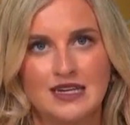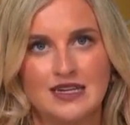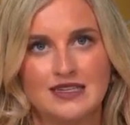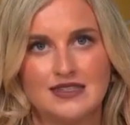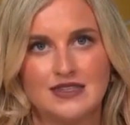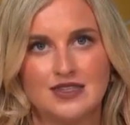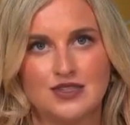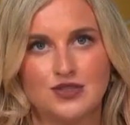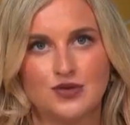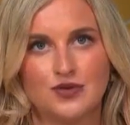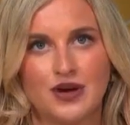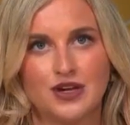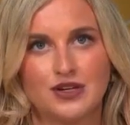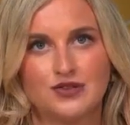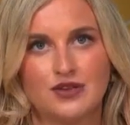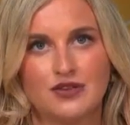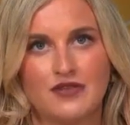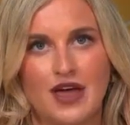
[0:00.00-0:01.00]
is the
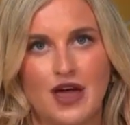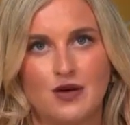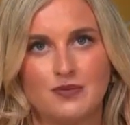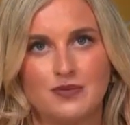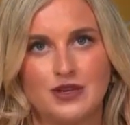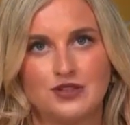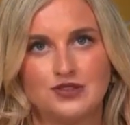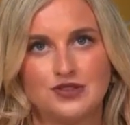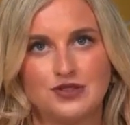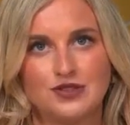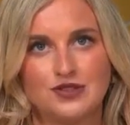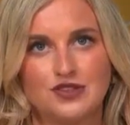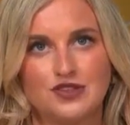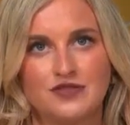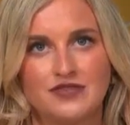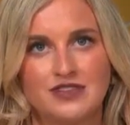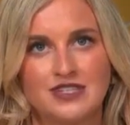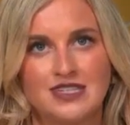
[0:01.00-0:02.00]
Director of Outpatient
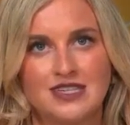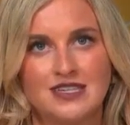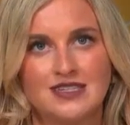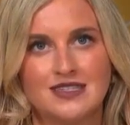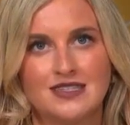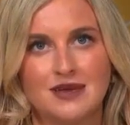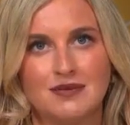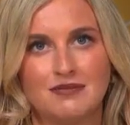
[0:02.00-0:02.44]
Services,